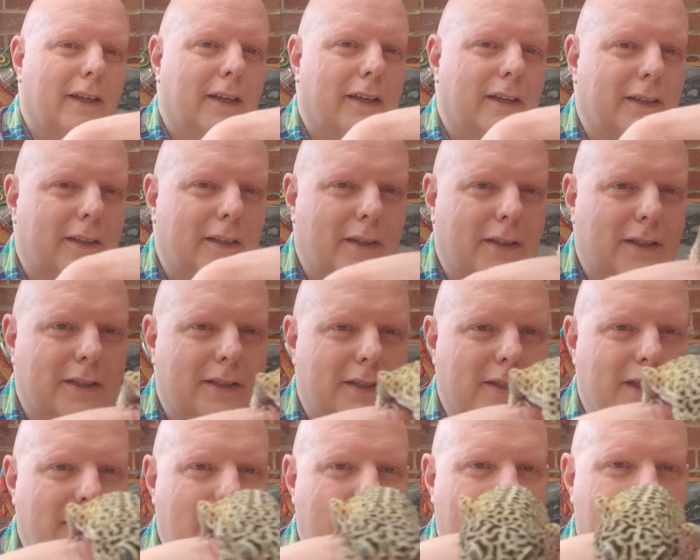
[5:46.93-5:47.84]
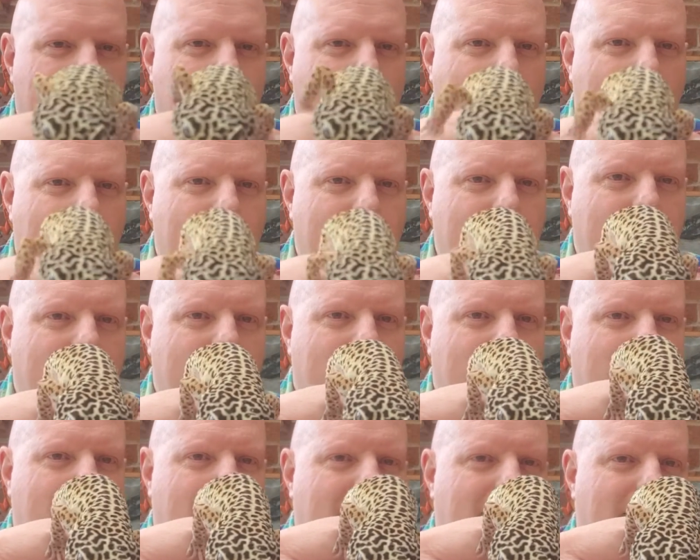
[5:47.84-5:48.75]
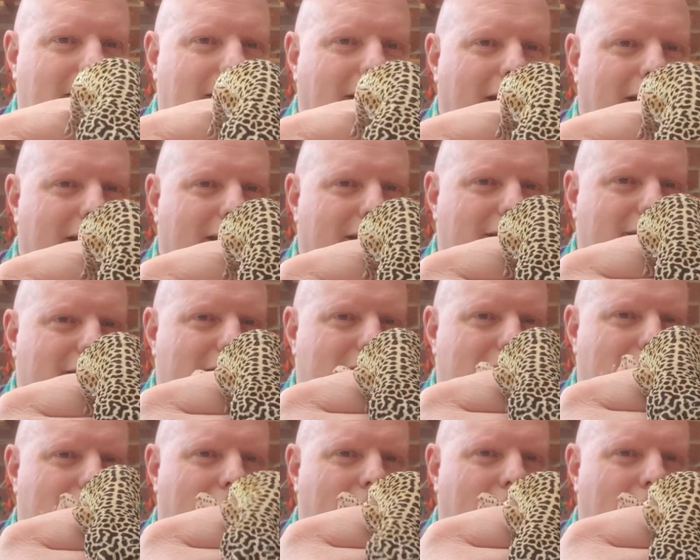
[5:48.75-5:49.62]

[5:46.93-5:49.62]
You can see that he has